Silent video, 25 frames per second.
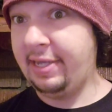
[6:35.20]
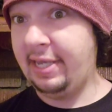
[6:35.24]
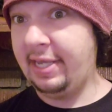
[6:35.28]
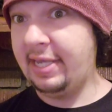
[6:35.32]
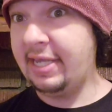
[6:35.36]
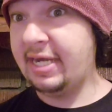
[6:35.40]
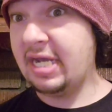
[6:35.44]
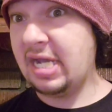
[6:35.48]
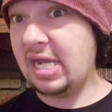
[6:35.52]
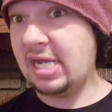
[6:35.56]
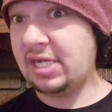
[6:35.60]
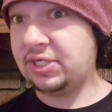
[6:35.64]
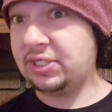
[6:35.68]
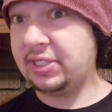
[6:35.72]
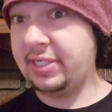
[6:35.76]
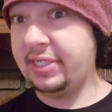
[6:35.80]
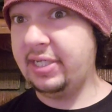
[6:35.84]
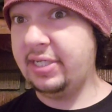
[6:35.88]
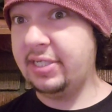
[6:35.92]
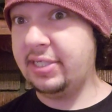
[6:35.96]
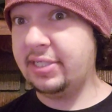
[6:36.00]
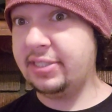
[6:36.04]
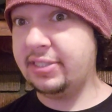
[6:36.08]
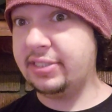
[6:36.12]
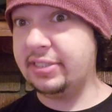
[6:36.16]
It actually
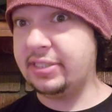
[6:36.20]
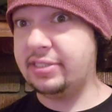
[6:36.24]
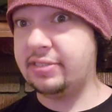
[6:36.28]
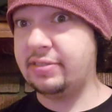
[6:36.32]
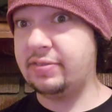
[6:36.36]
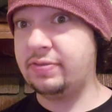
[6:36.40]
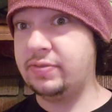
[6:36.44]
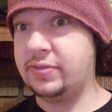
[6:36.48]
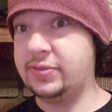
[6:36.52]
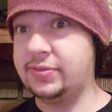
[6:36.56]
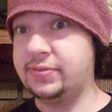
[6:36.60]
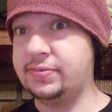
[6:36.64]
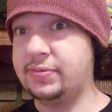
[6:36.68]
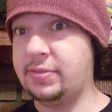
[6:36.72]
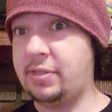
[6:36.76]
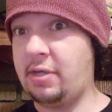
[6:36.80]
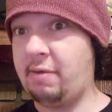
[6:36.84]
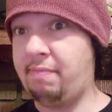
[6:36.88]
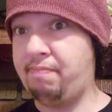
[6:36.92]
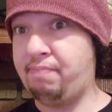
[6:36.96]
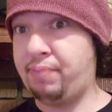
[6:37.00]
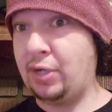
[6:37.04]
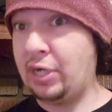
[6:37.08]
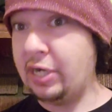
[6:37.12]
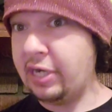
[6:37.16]
is a
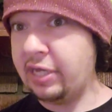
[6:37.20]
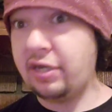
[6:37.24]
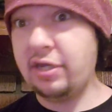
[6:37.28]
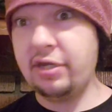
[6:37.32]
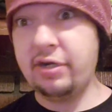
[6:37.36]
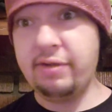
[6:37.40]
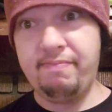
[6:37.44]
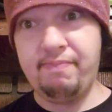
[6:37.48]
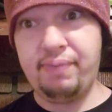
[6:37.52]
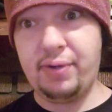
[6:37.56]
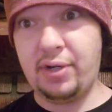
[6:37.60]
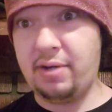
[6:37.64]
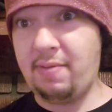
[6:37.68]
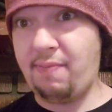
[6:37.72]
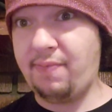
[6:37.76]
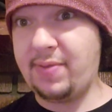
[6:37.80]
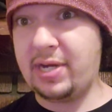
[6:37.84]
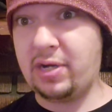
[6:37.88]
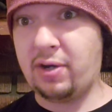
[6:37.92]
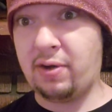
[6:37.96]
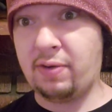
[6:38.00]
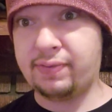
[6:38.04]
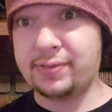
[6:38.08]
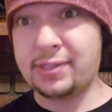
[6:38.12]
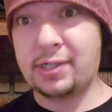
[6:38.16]
pretty good
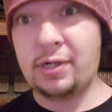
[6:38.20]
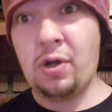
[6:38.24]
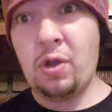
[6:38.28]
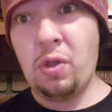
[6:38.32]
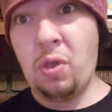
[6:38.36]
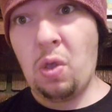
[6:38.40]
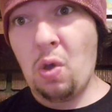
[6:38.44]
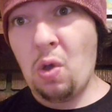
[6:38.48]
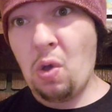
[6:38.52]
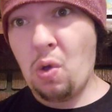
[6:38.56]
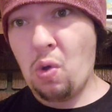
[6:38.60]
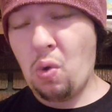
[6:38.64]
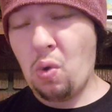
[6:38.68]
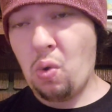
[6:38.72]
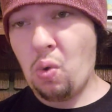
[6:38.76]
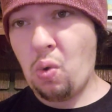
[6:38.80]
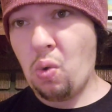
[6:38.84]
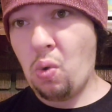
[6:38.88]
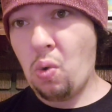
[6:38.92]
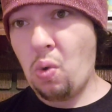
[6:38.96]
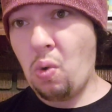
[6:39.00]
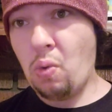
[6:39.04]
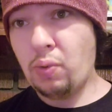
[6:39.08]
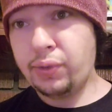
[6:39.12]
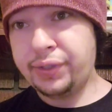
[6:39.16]
improvement over
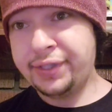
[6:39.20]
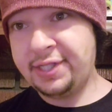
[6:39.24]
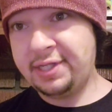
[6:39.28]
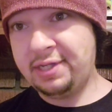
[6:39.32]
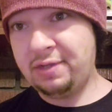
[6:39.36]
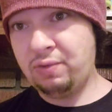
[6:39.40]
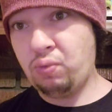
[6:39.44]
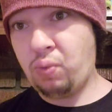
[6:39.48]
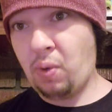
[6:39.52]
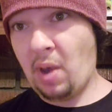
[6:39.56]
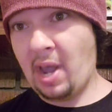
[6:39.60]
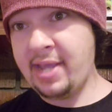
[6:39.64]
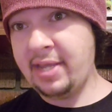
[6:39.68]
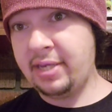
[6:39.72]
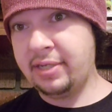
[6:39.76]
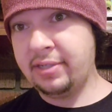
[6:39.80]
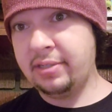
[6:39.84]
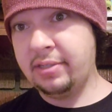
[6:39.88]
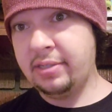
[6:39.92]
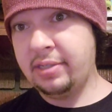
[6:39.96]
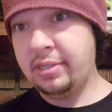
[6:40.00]
the white